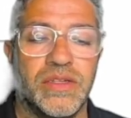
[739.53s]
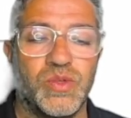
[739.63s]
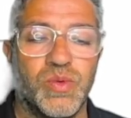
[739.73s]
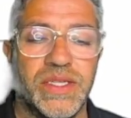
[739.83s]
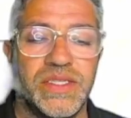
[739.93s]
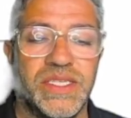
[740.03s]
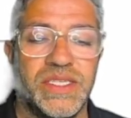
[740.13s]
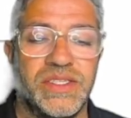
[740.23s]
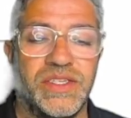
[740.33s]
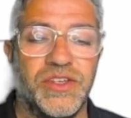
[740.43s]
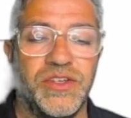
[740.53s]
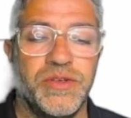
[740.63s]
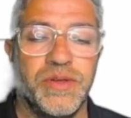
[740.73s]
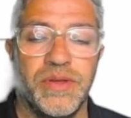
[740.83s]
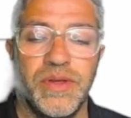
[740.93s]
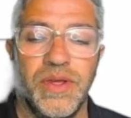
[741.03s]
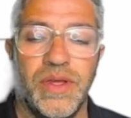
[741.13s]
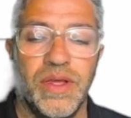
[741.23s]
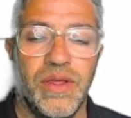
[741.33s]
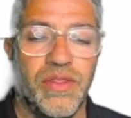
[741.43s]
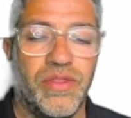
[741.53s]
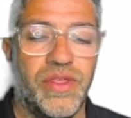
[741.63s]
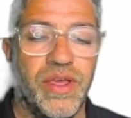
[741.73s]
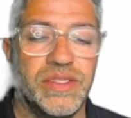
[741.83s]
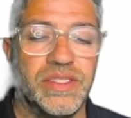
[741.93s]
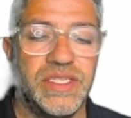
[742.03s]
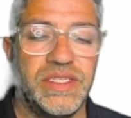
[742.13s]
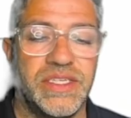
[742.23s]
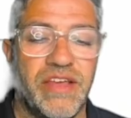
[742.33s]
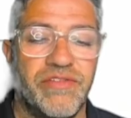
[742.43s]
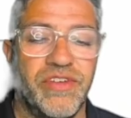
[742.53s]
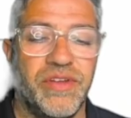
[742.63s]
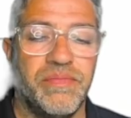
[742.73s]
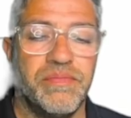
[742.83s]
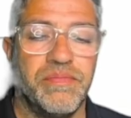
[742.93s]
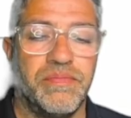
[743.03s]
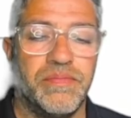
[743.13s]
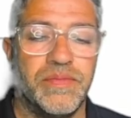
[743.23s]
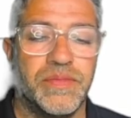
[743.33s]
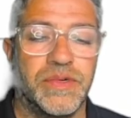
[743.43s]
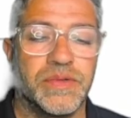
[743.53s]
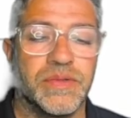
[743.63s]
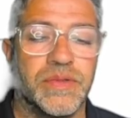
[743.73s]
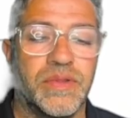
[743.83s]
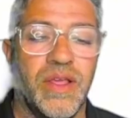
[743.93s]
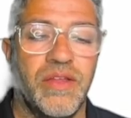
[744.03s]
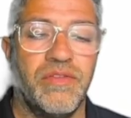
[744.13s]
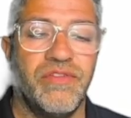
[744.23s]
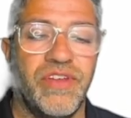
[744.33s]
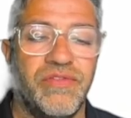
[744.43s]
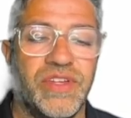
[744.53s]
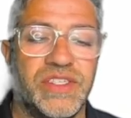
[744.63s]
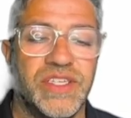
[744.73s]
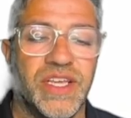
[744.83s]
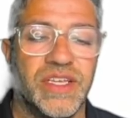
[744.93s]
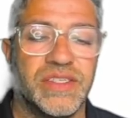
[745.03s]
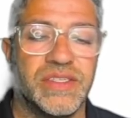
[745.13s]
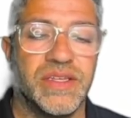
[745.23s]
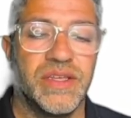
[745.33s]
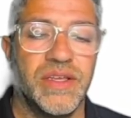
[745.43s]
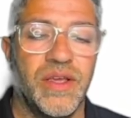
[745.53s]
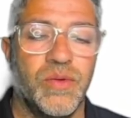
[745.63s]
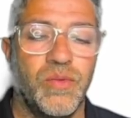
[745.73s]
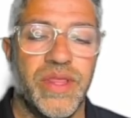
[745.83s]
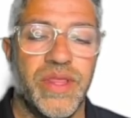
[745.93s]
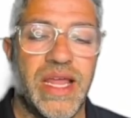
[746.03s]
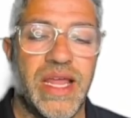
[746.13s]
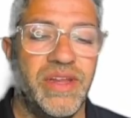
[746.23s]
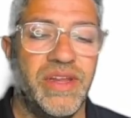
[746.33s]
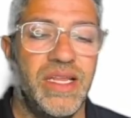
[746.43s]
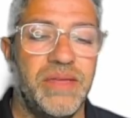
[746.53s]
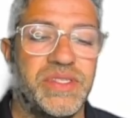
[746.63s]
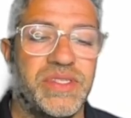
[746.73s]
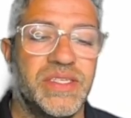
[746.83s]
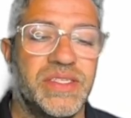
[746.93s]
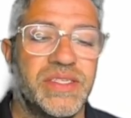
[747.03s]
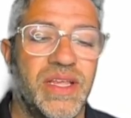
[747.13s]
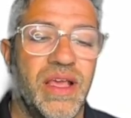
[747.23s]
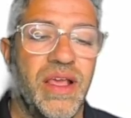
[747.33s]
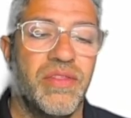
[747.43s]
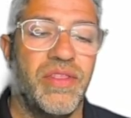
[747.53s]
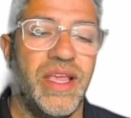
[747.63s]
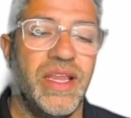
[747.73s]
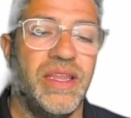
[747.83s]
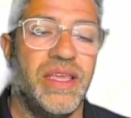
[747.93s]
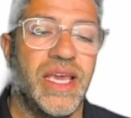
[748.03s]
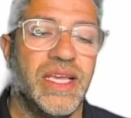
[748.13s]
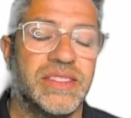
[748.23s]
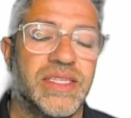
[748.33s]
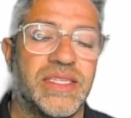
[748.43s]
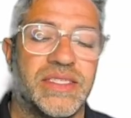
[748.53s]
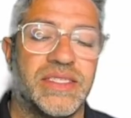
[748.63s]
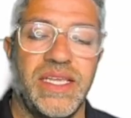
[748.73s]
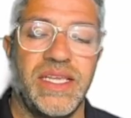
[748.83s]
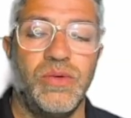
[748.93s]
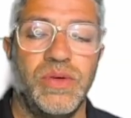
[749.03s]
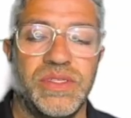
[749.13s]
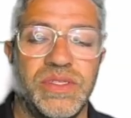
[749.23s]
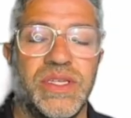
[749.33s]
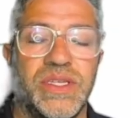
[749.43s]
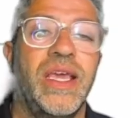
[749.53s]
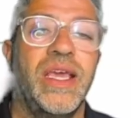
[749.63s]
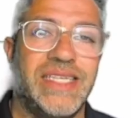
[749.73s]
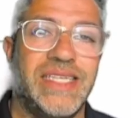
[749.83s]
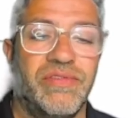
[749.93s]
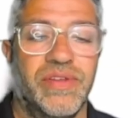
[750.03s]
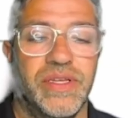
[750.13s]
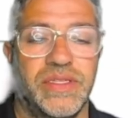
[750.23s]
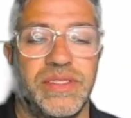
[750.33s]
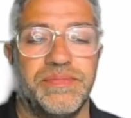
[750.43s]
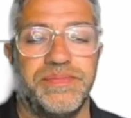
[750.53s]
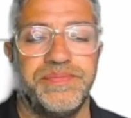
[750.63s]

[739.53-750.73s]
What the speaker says: 22, 37, and 56. We then have an ellipsis that indicates that sequence is infinite.